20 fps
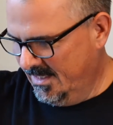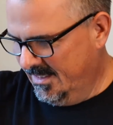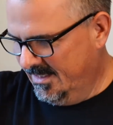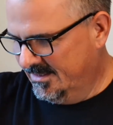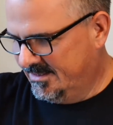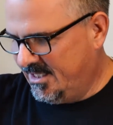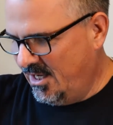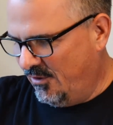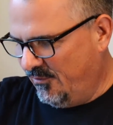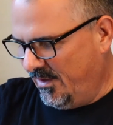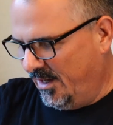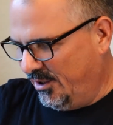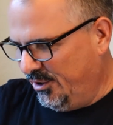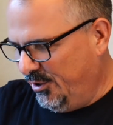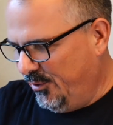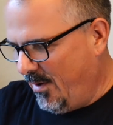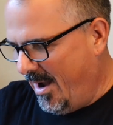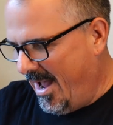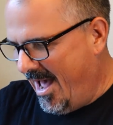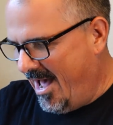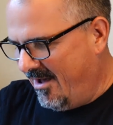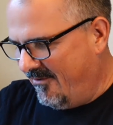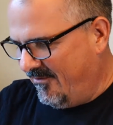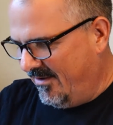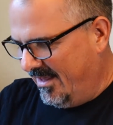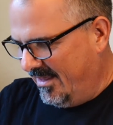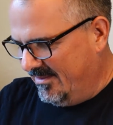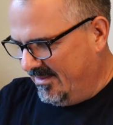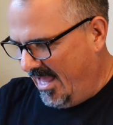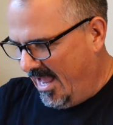So there you
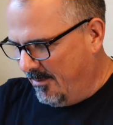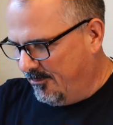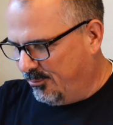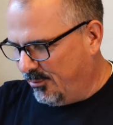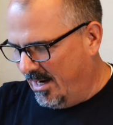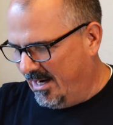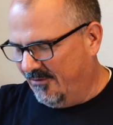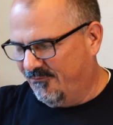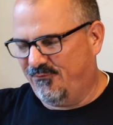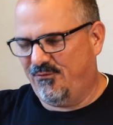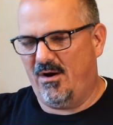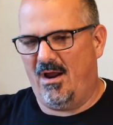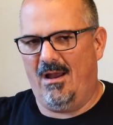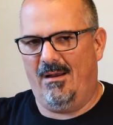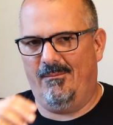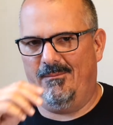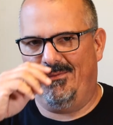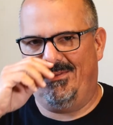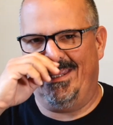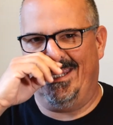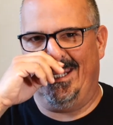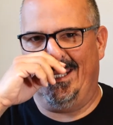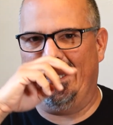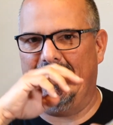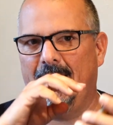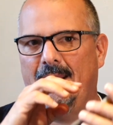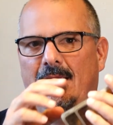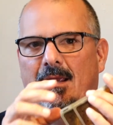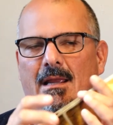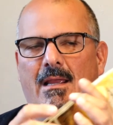have a break from the